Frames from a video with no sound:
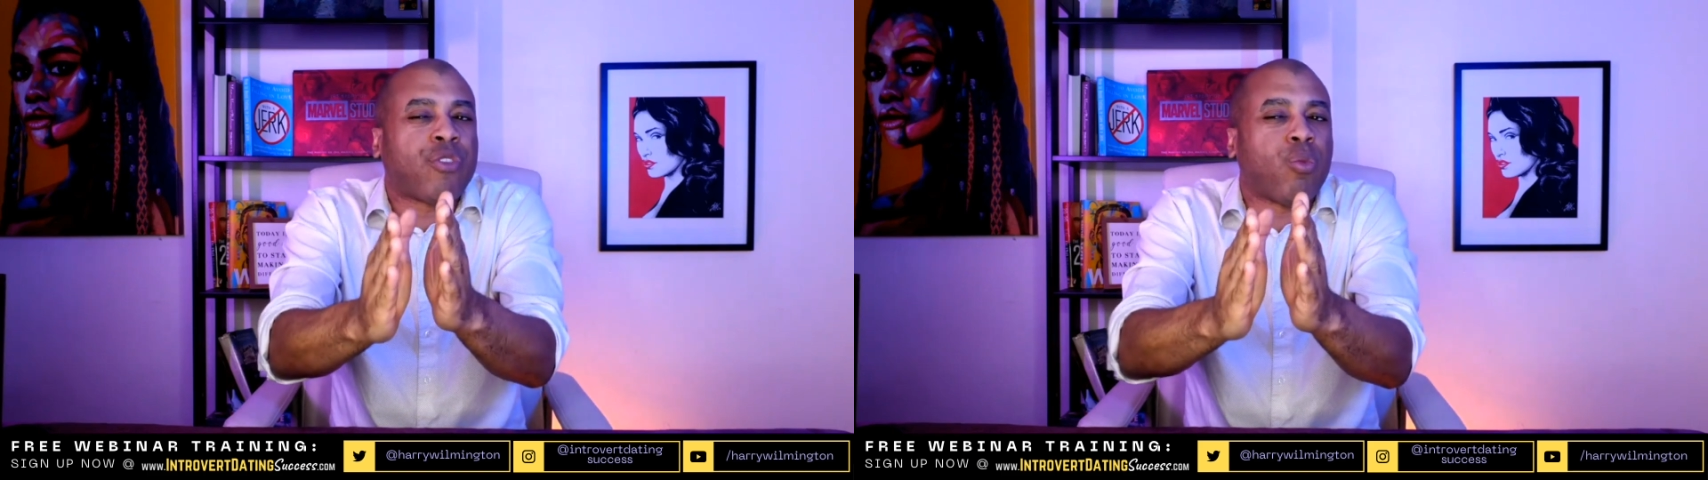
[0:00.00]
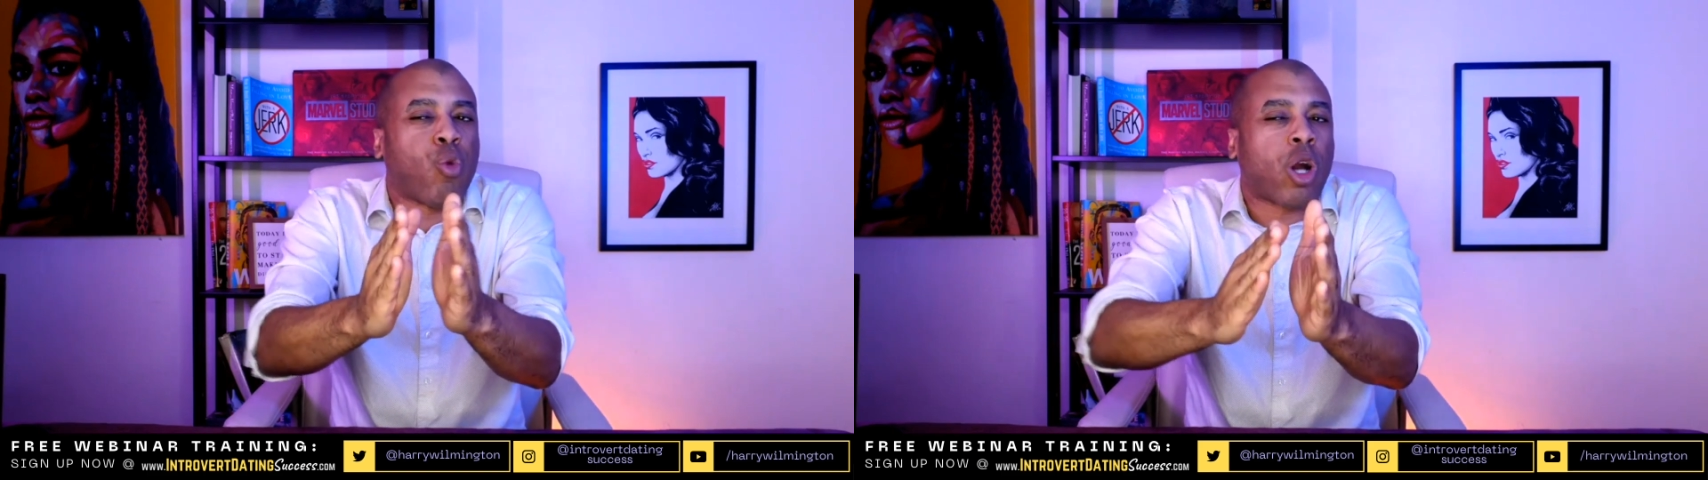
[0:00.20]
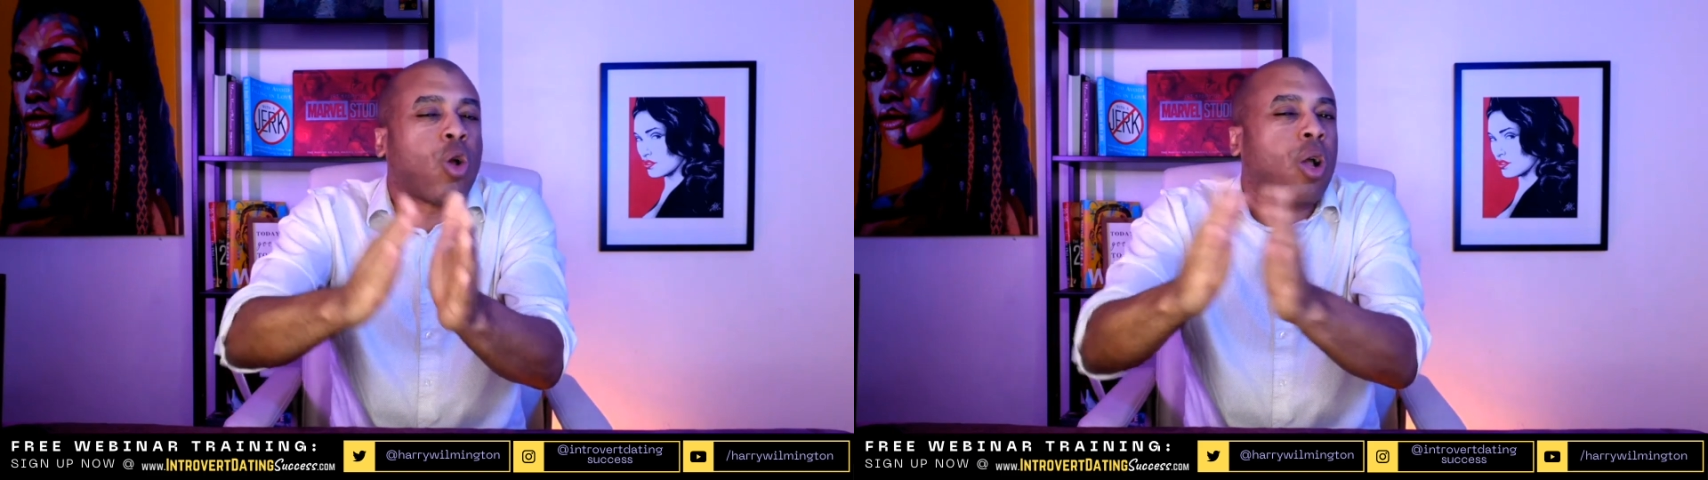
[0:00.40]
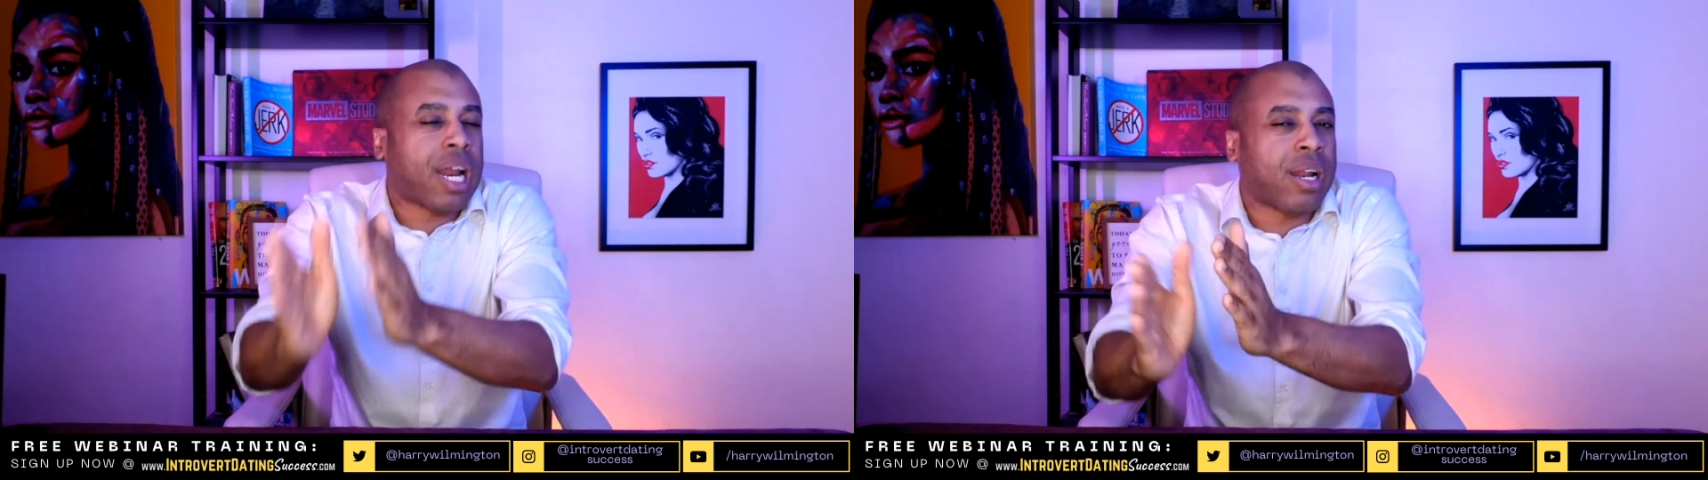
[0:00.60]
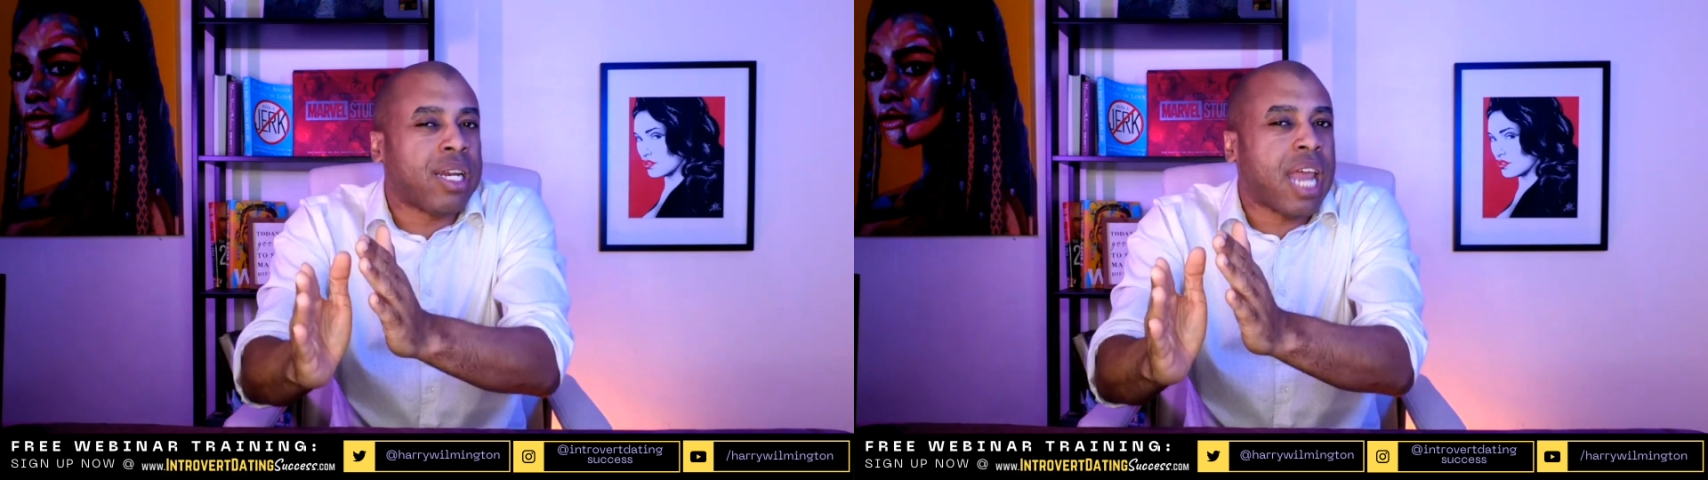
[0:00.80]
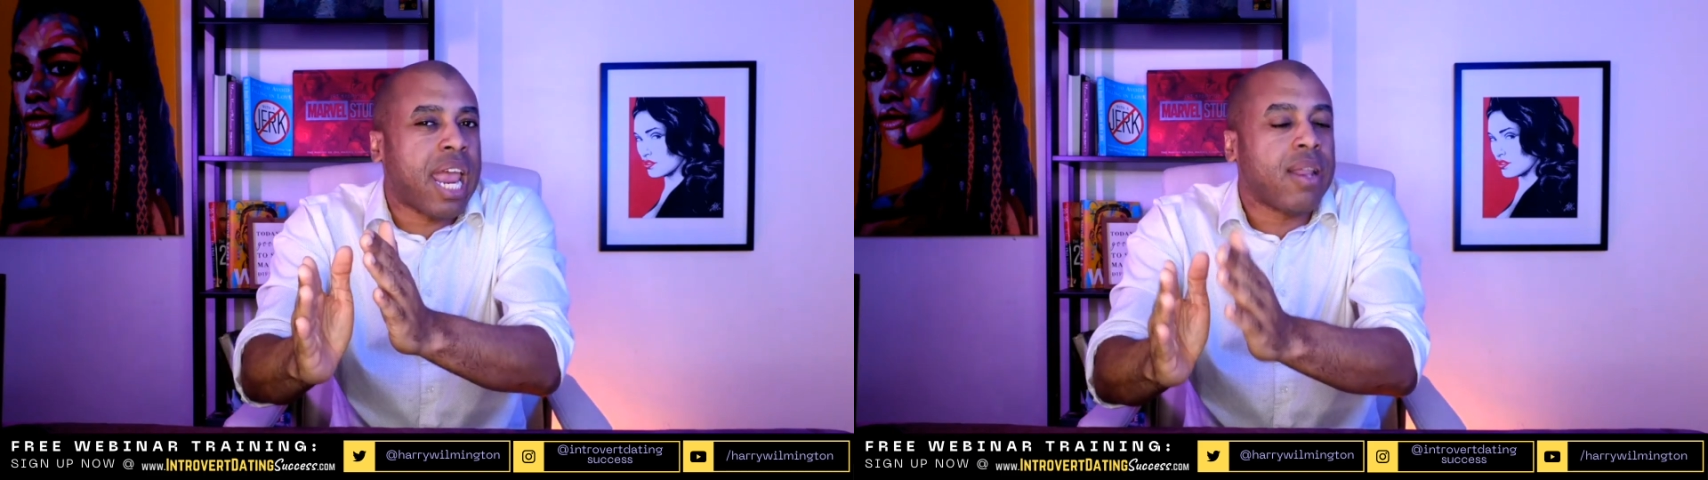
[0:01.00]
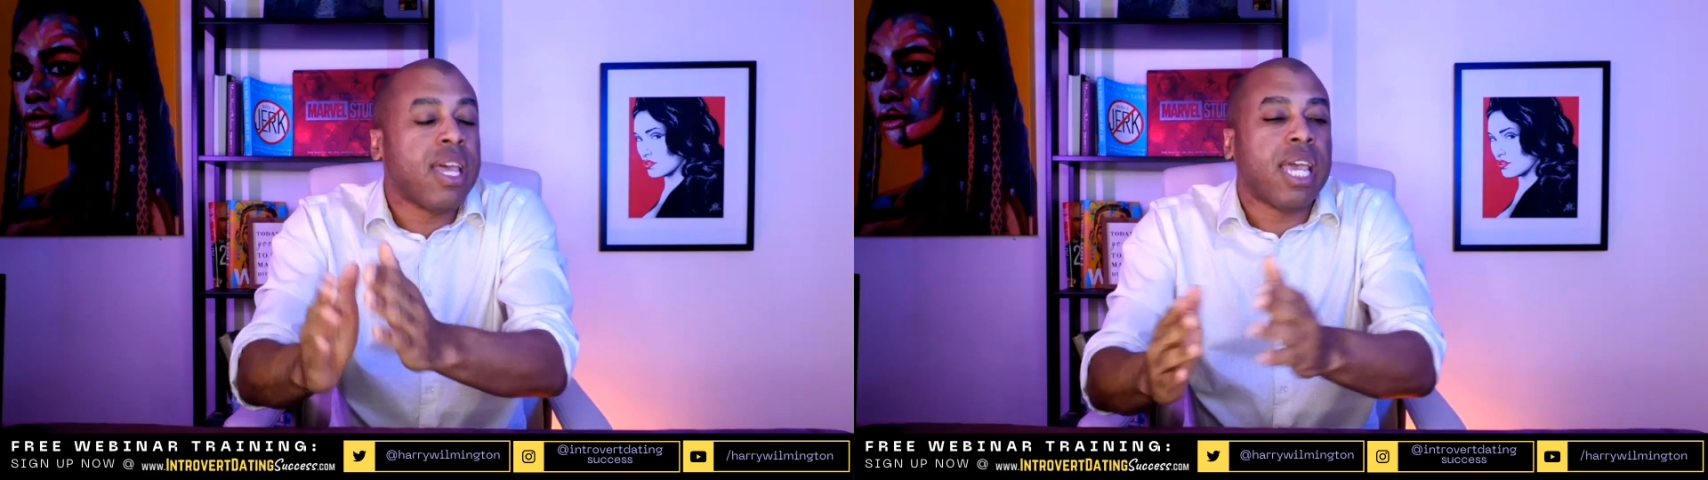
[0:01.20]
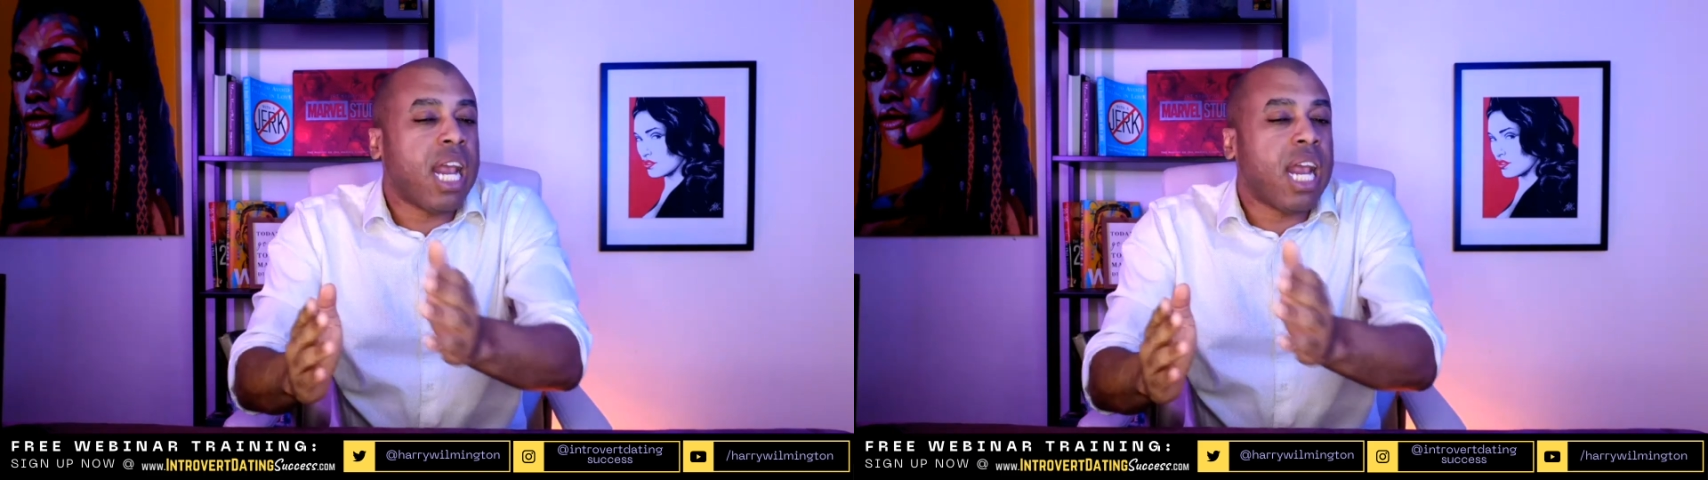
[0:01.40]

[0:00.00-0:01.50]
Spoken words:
to warrant going out on a date.